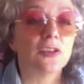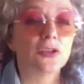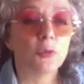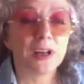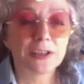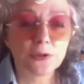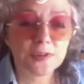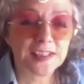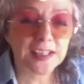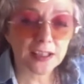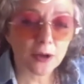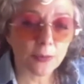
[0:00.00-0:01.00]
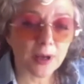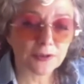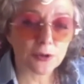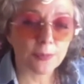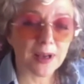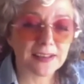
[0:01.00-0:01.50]
So what do you think
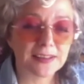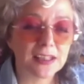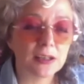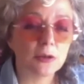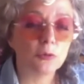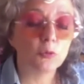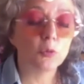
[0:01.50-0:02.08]
about the Bazille